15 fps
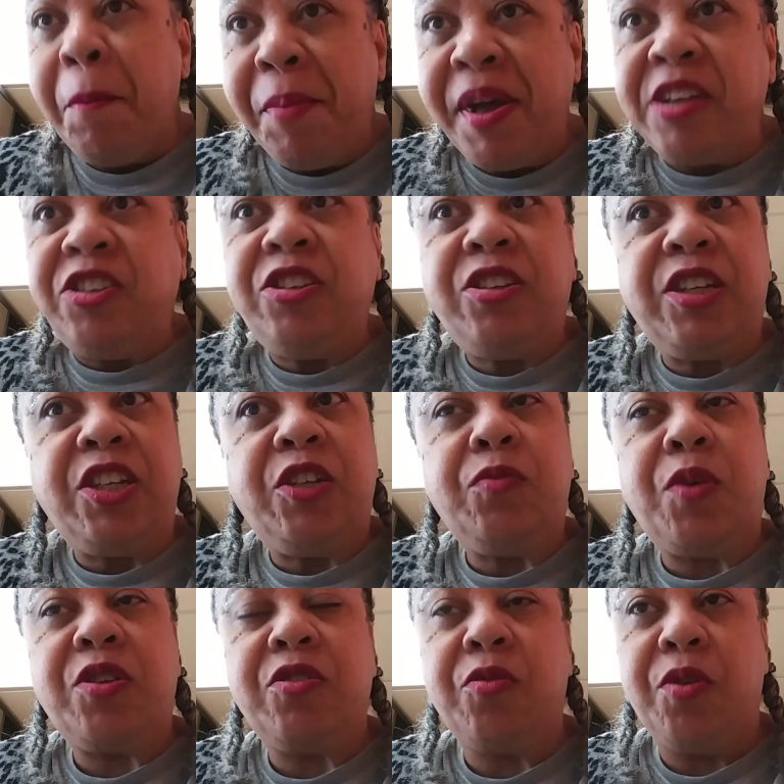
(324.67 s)
But she said she
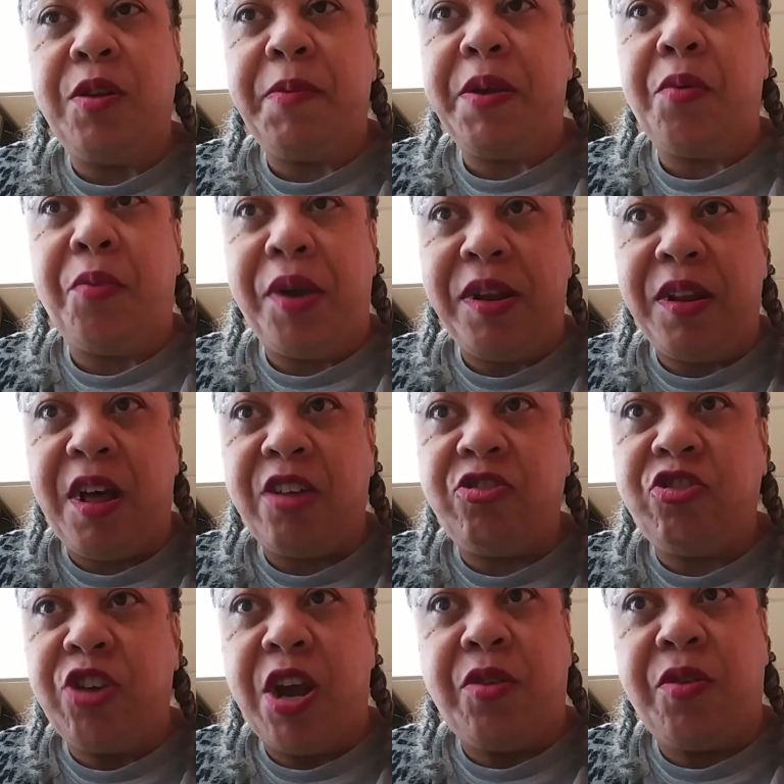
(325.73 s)
wasn't going to be a weight
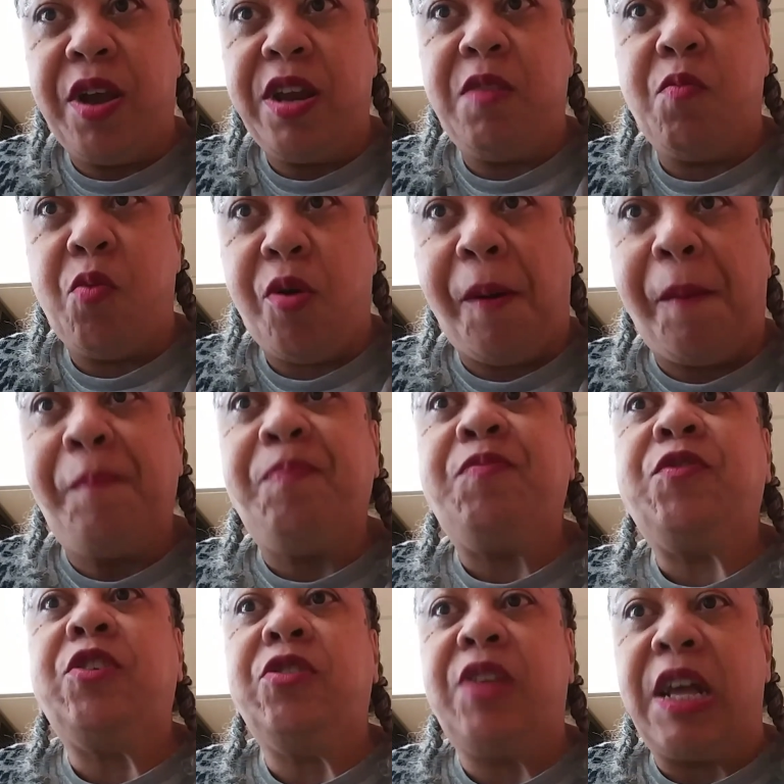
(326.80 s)
loss channel anymore.
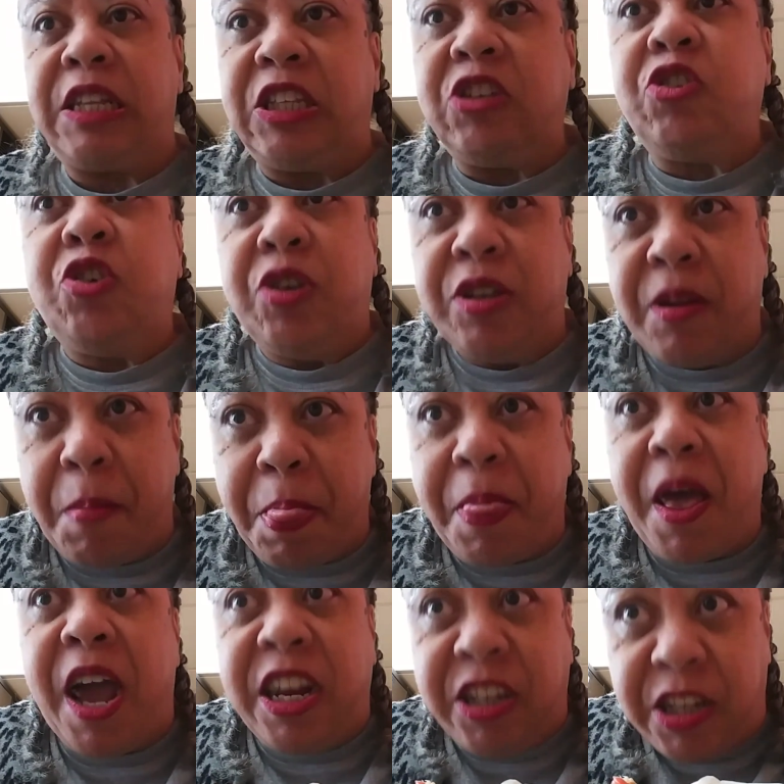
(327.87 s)
So that's a good
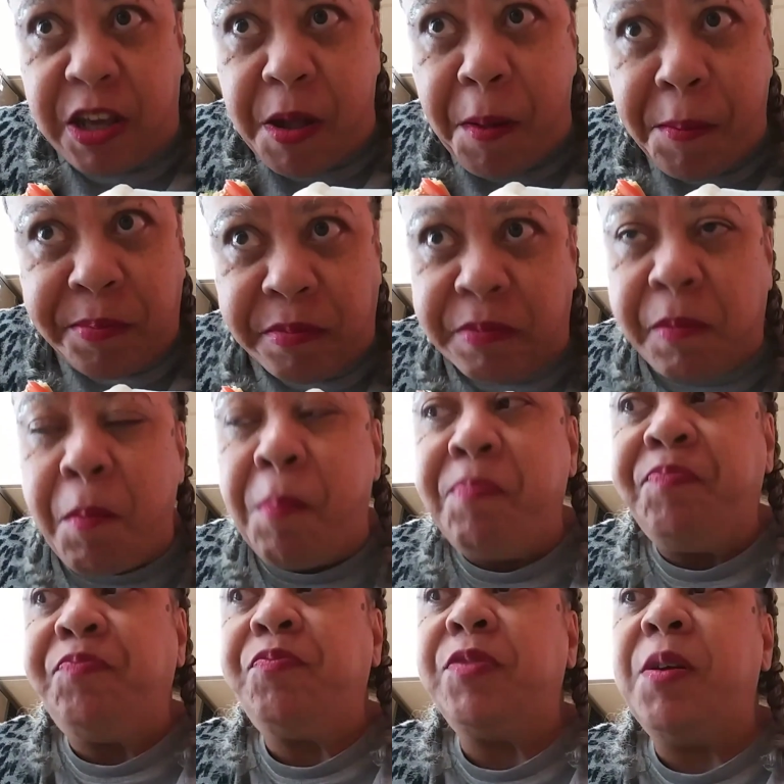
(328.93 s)
idea,
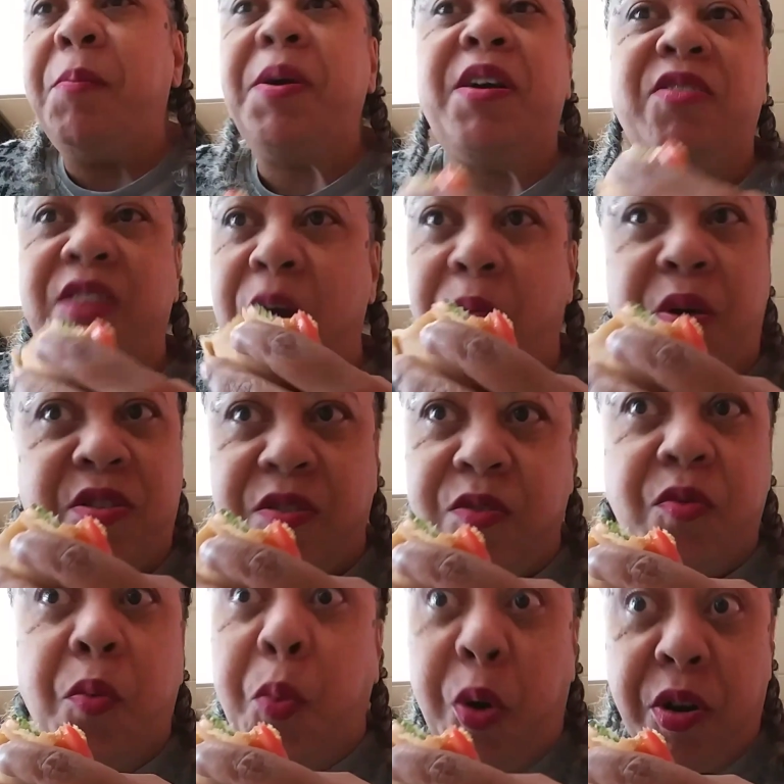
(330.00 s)
because that
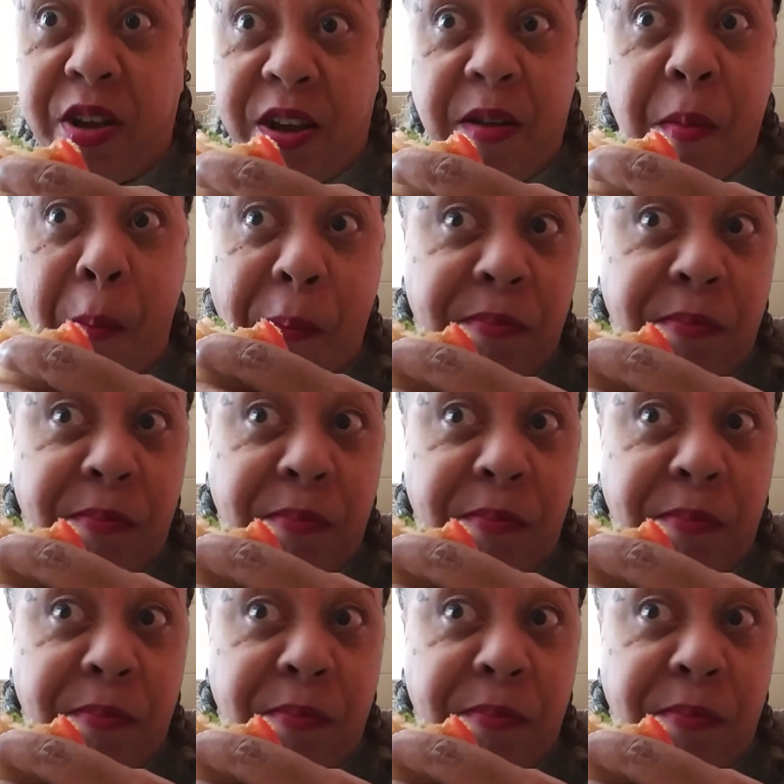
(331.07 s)
wasn't working.